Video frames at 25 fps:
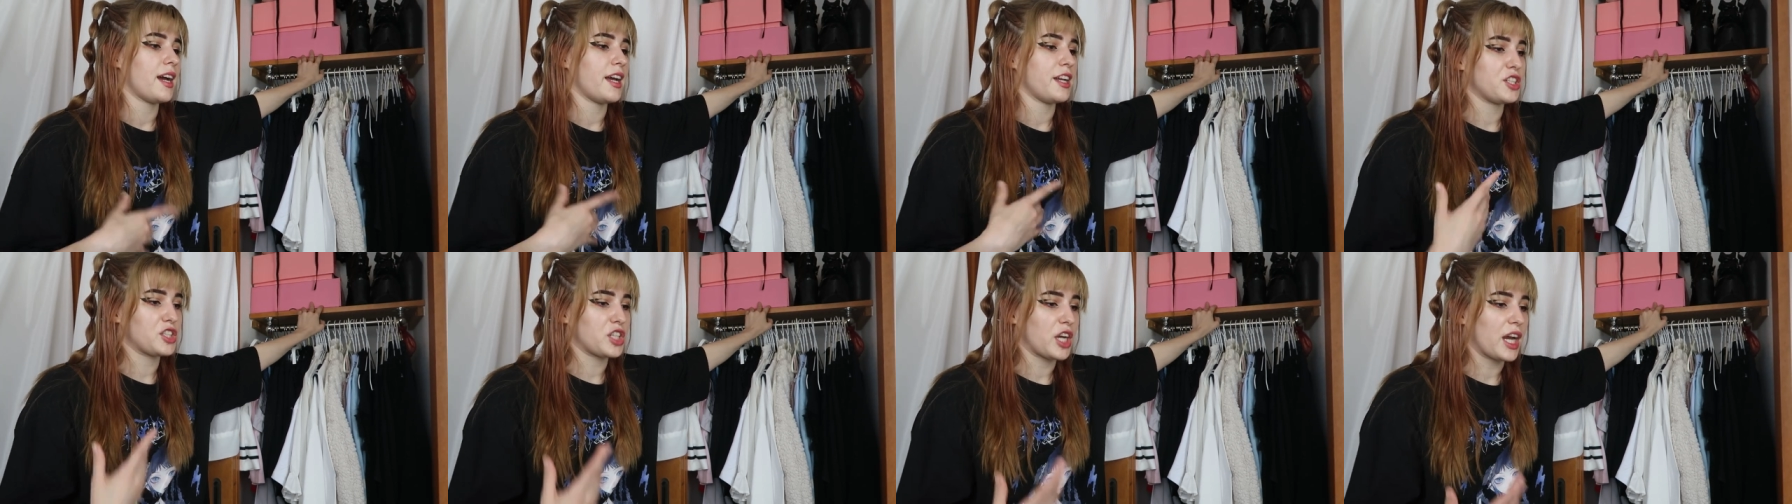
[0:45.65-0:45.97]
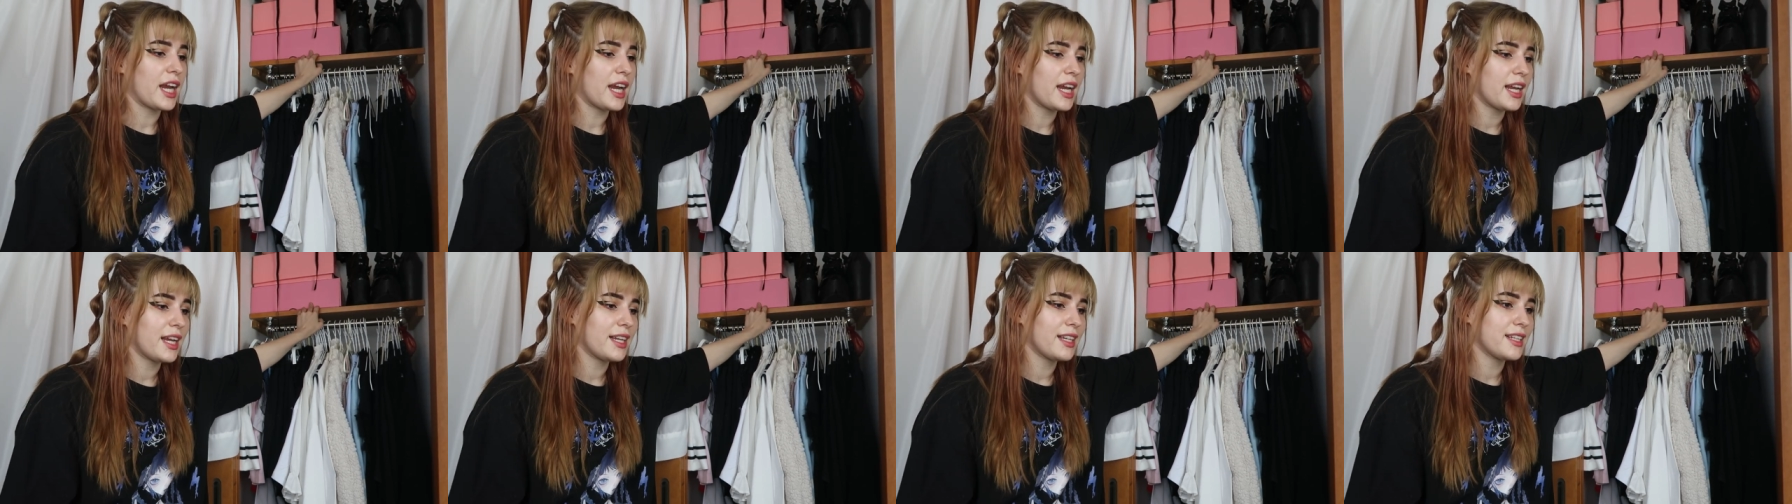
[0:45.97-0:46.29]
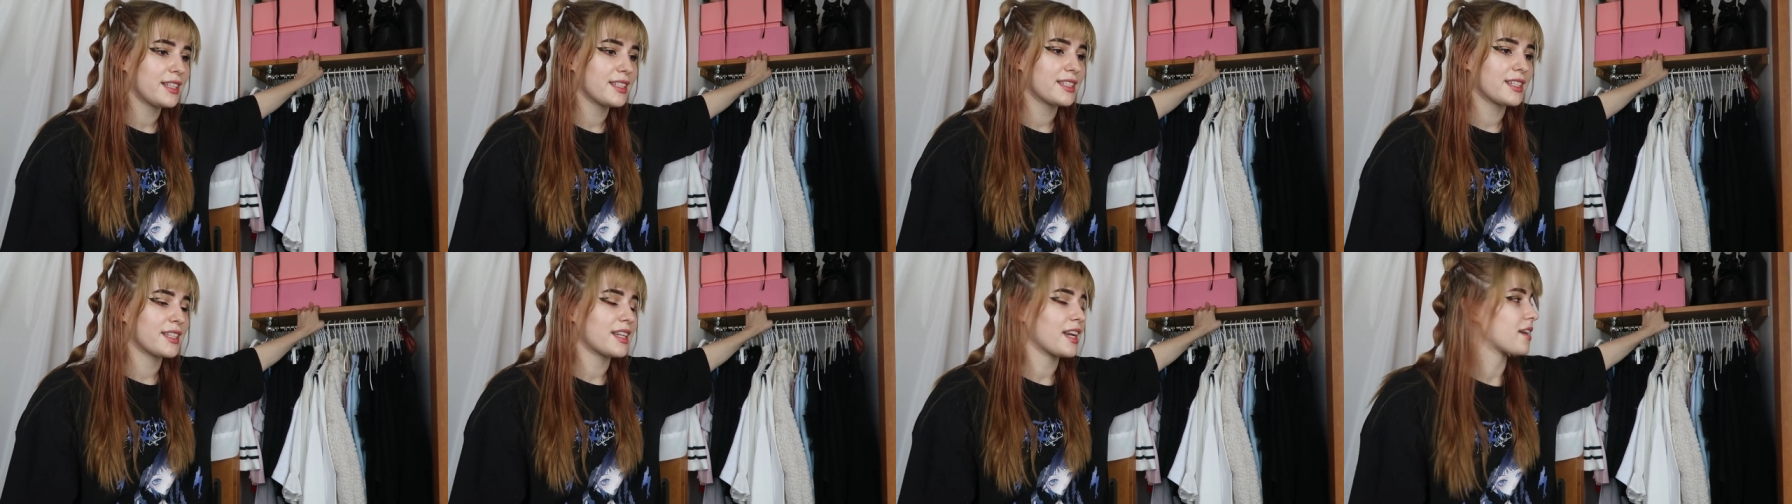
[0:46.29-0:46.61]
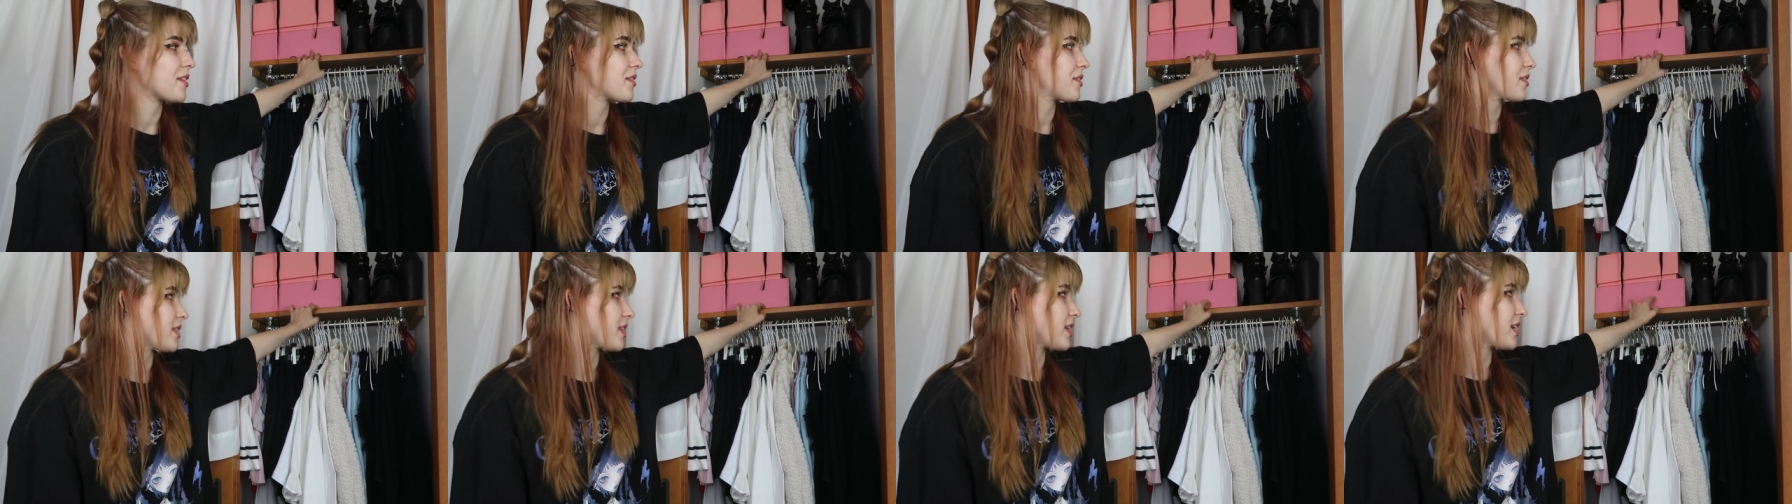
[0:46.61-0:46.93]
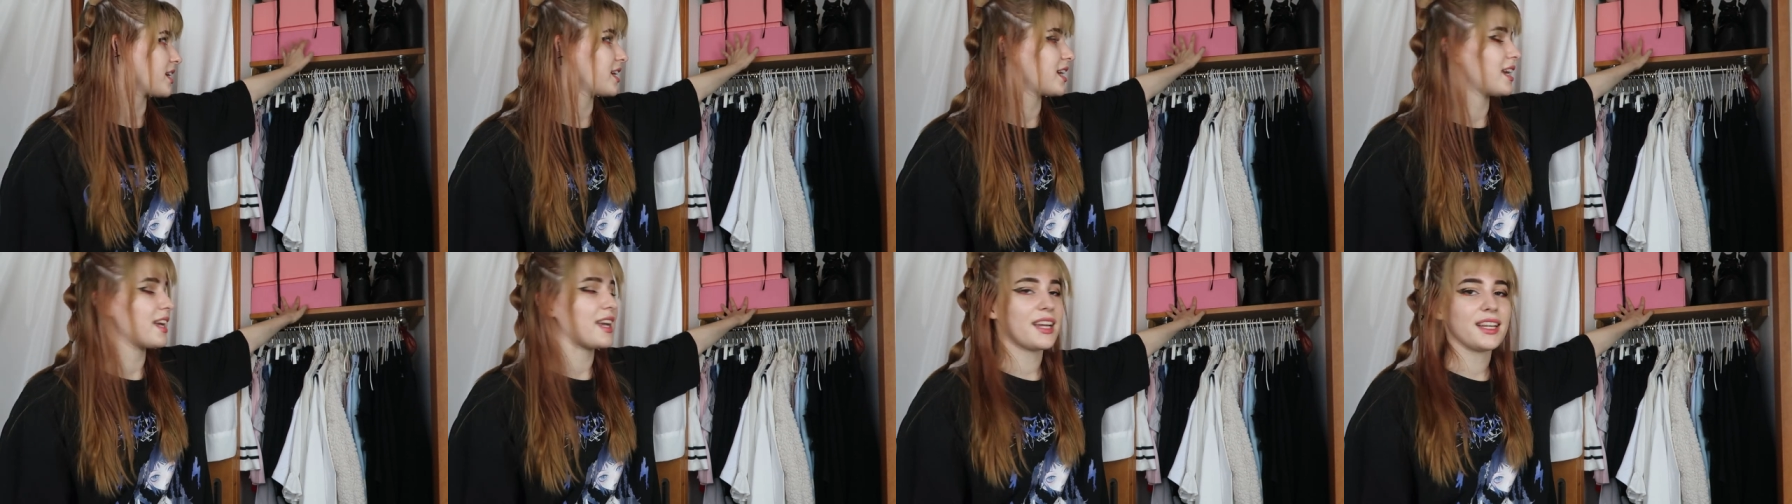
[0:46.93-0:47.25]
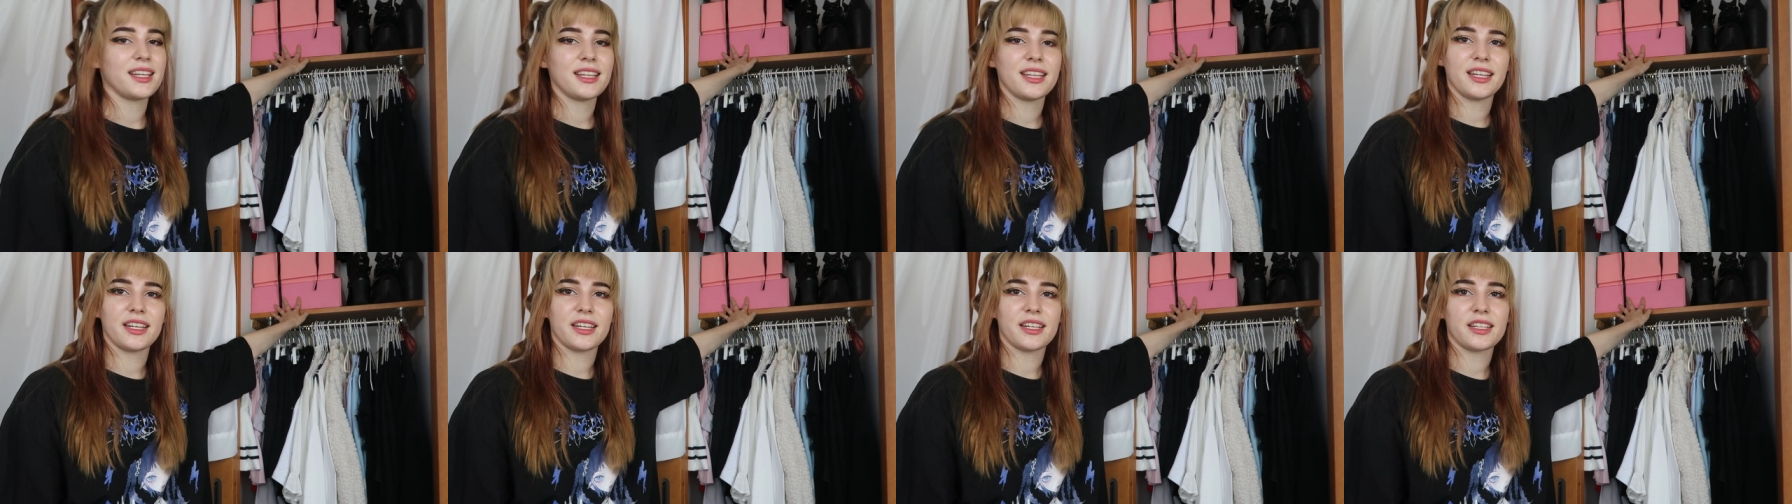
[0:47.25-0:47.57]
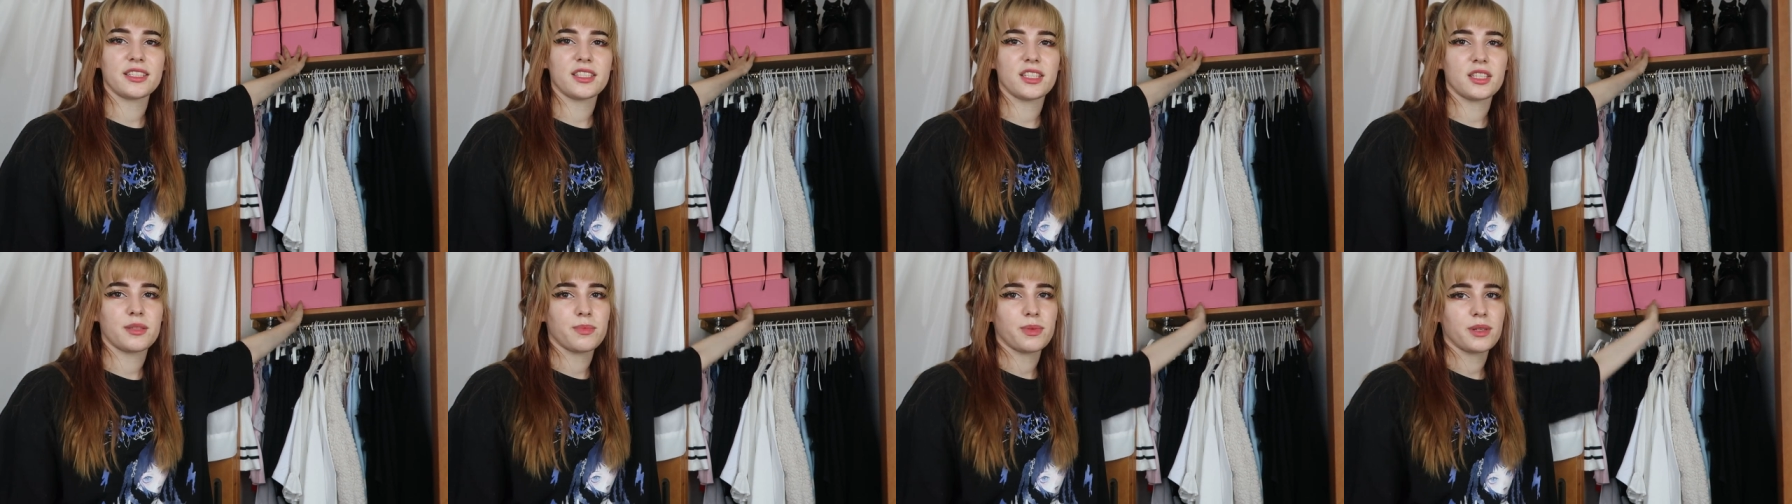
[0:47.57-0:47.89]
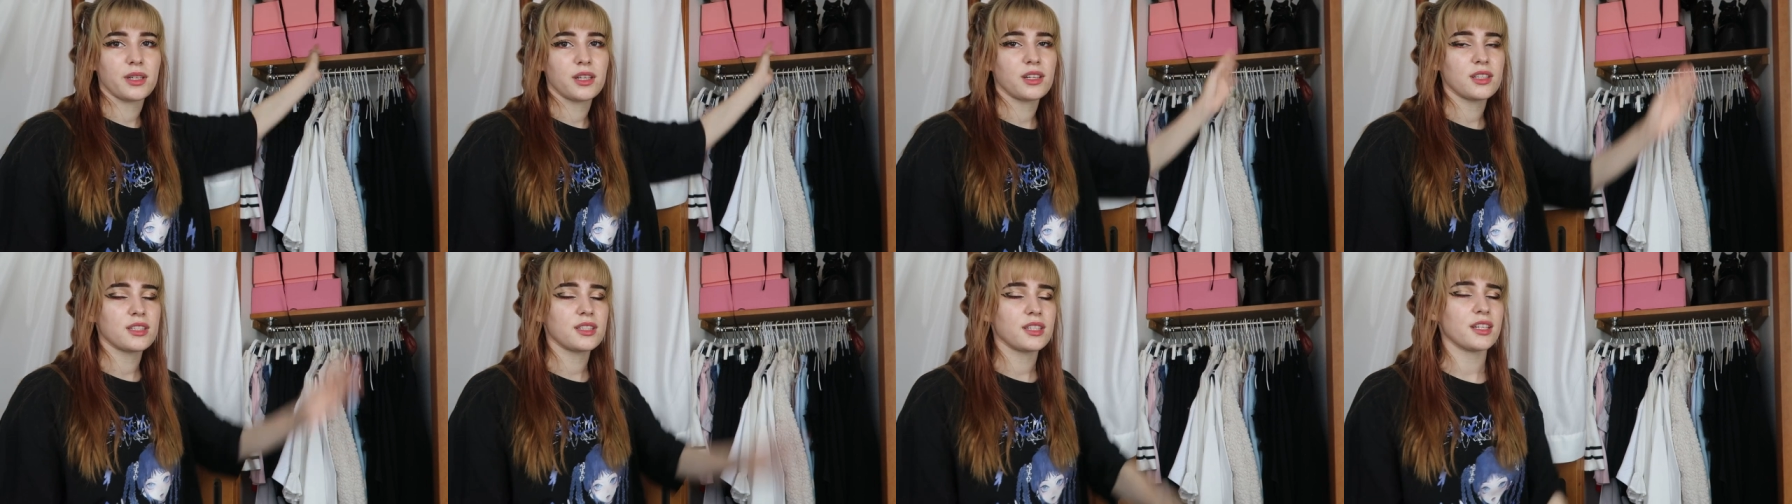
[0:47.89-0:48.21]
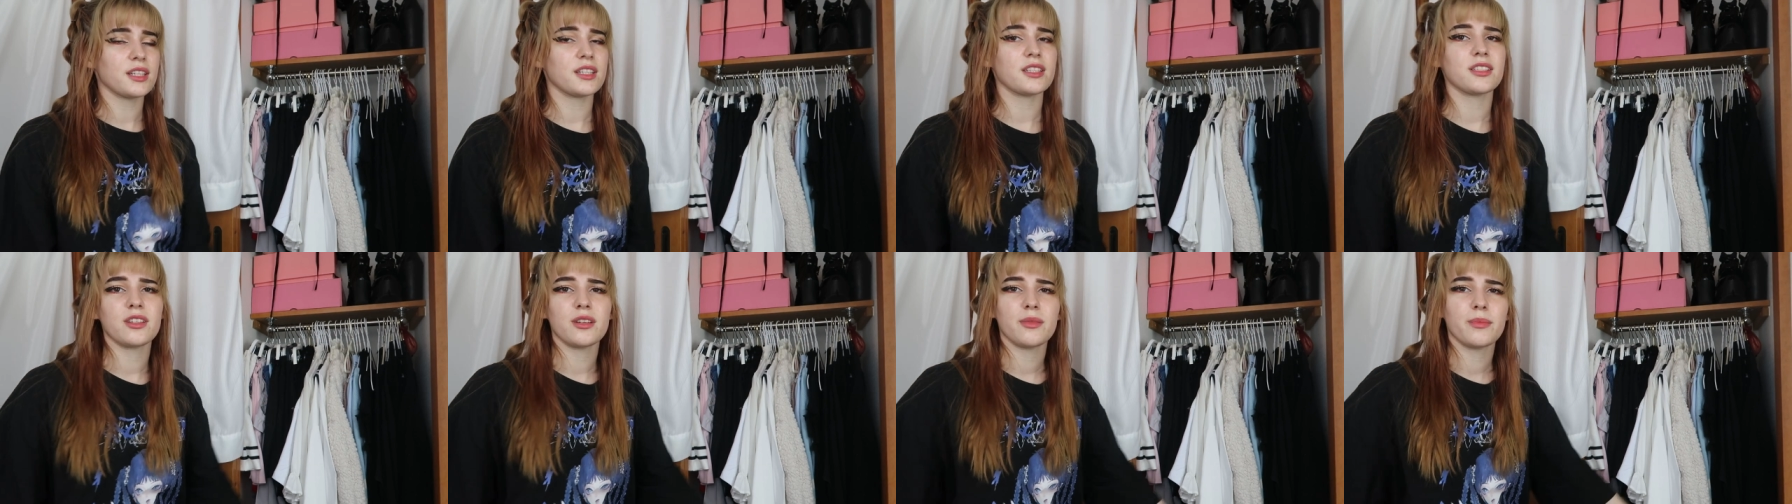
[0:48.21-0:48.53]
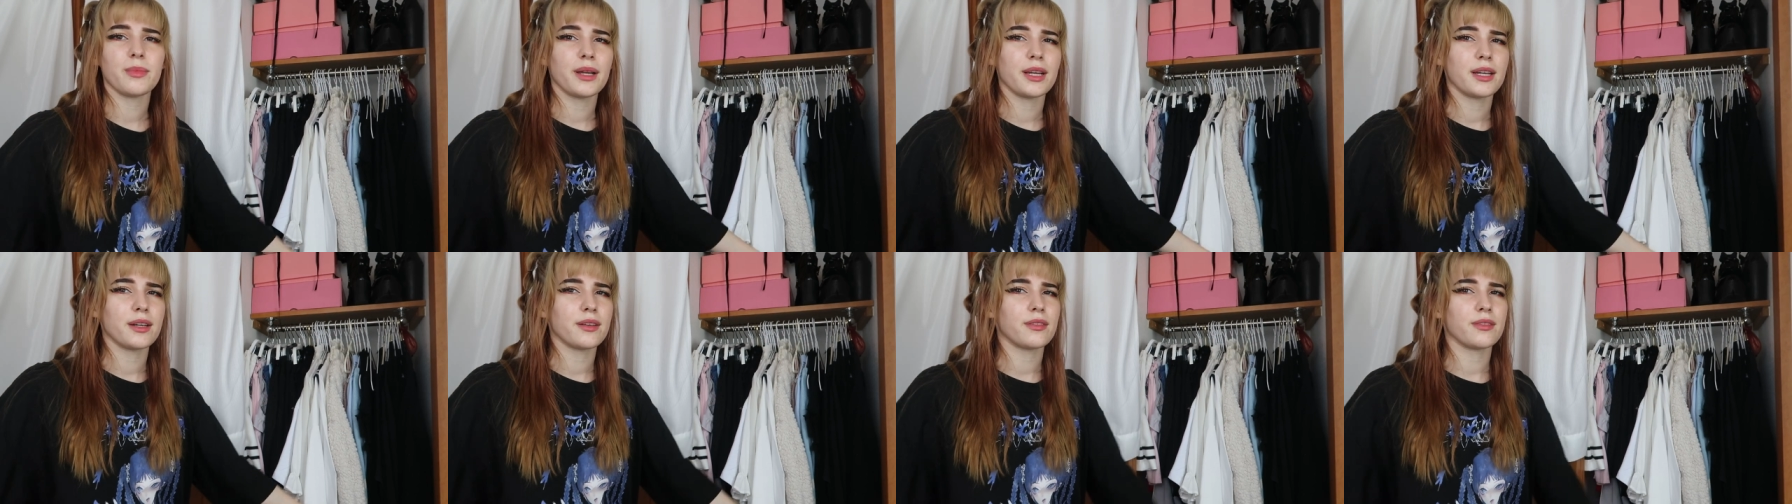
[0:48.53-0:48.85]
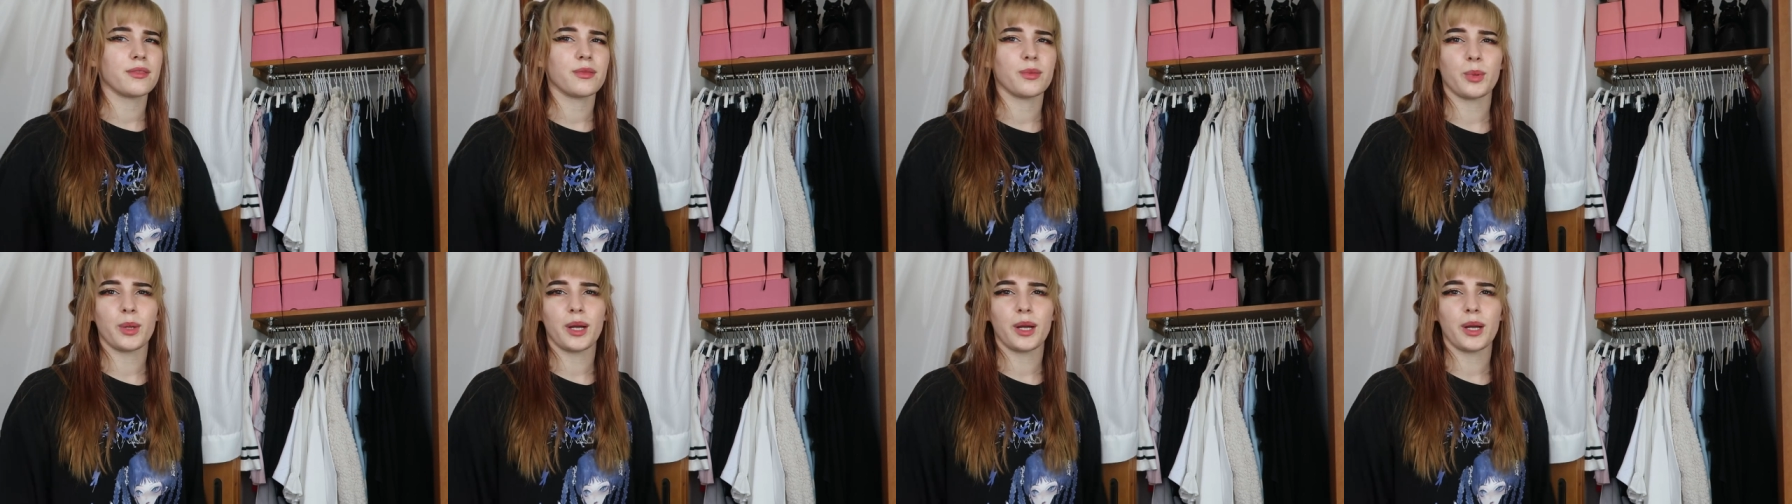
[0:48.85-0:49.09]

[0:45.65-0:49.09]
and chains and everything in here just because there is no better